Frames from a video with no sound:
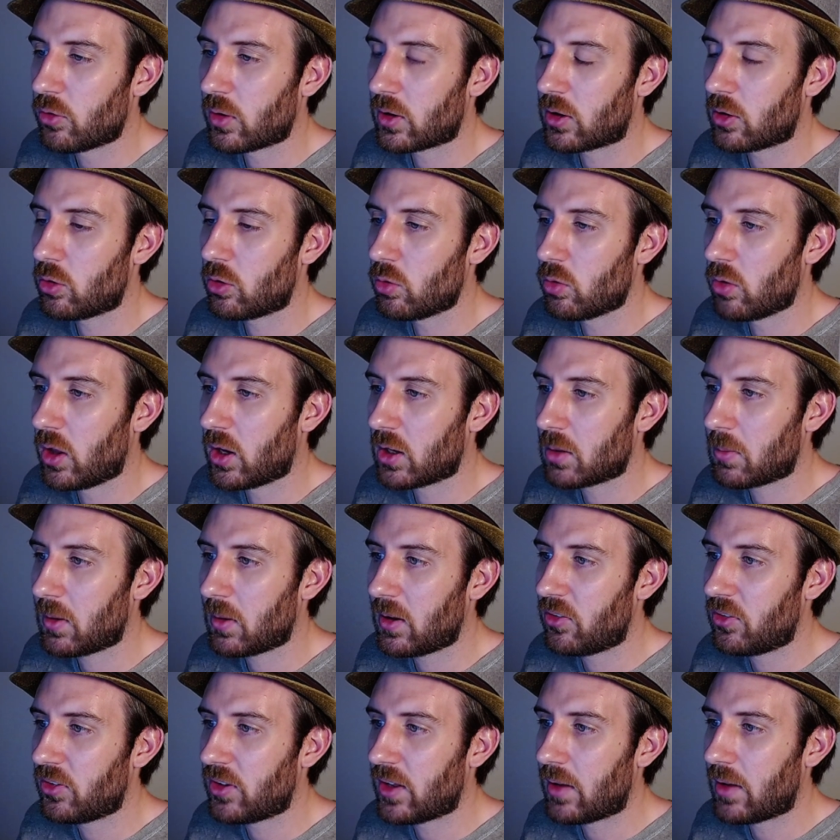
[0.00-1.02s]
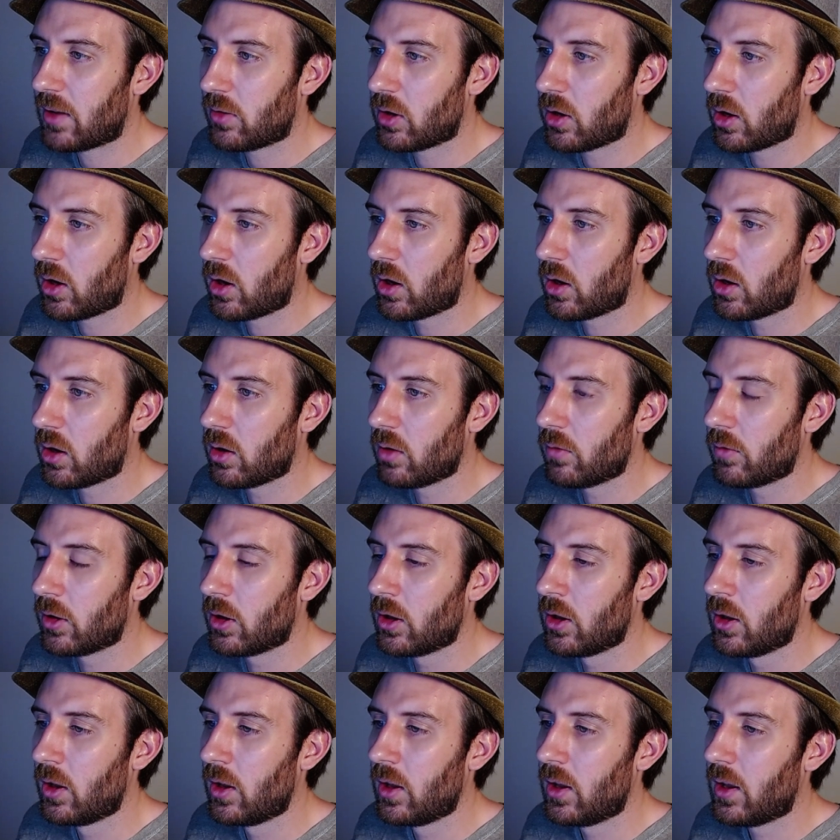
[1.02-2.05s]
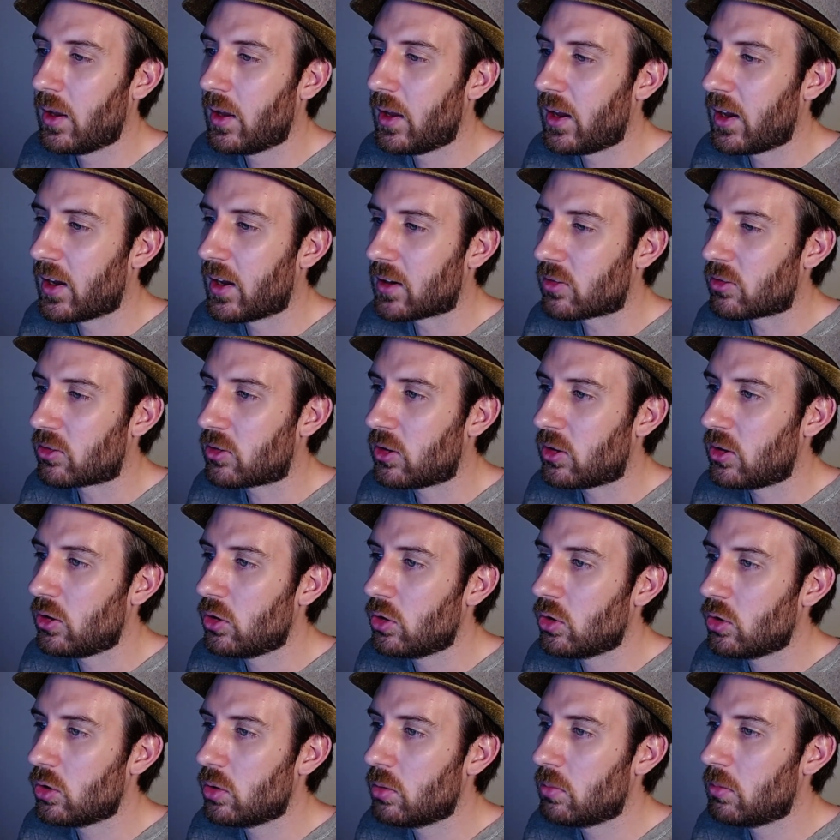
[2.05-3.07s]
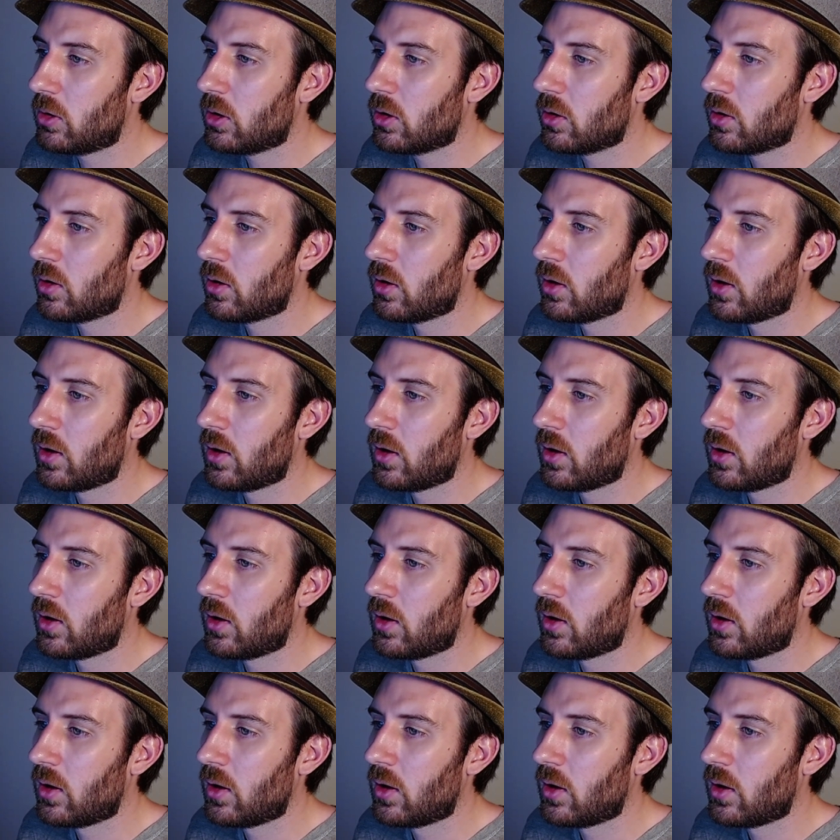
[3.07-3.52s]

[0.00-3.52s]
So I could do log base 7 of x cubed,